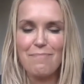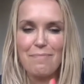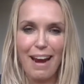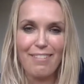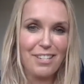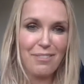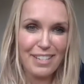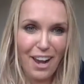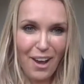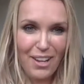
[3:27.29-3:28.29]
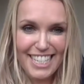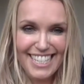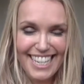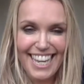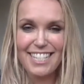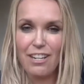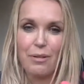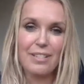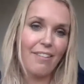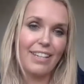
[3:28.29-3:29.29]
married to a narcissist, I
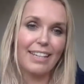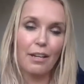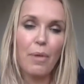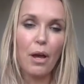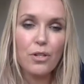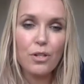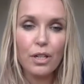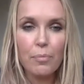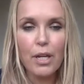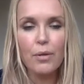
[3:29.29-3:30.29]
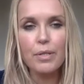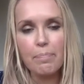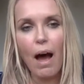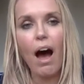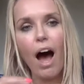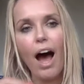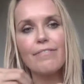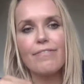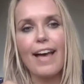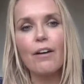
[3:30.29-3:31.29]
was having emotional abuse, but I
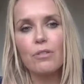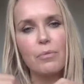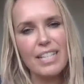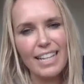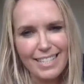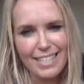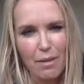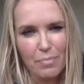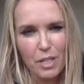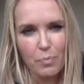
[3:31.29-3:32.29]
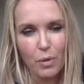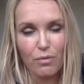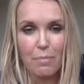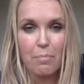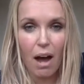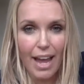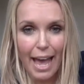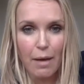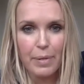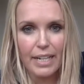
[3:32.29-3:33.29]
felt it was acceptable for my
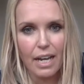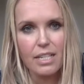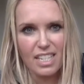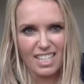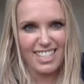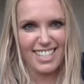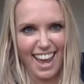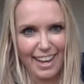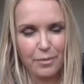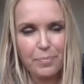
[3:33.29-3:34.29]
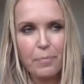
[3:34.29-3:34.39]
happiness to stay.